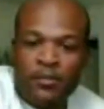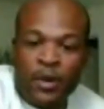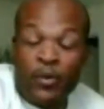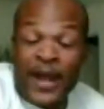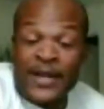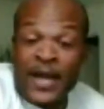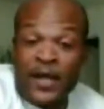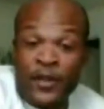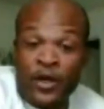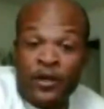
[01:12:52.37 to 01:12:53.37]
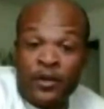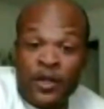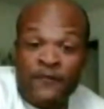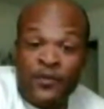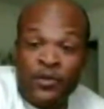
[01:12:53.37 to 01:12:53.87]
But right now,
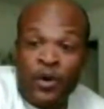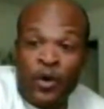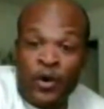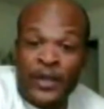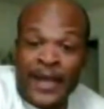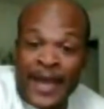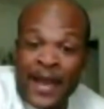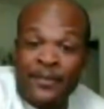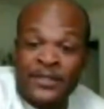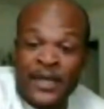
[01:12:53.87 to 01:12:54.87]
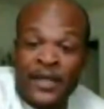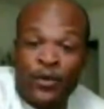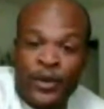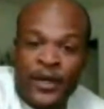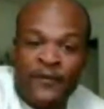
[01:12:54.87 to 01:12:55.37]
if you go on like Amazon or
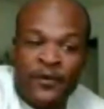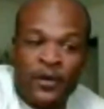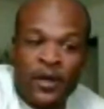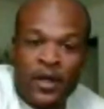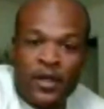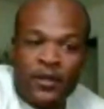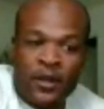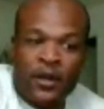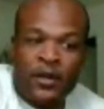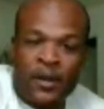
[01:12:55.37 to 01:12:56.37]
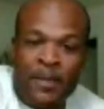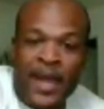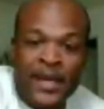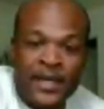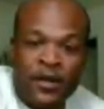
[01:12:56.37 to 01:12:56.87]
whatever, they're
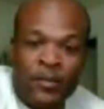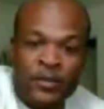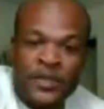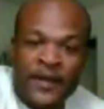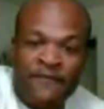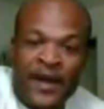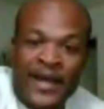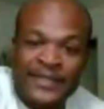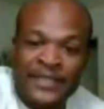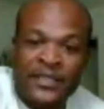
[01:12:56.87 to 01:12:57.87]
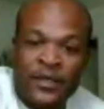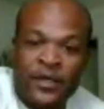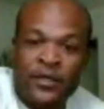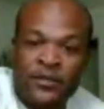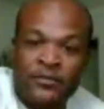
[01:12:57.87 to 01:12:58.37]
commanding almost like $500,
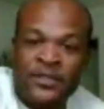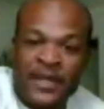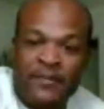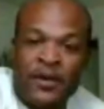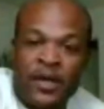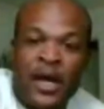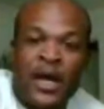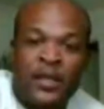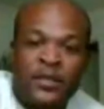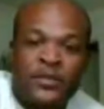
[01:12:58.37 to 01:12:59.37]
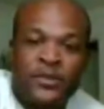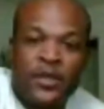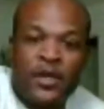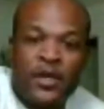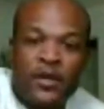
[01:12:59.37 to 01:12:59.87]
$600, $700
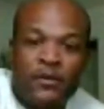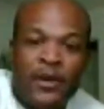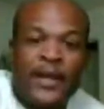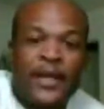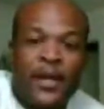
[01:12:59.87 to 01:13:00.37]
right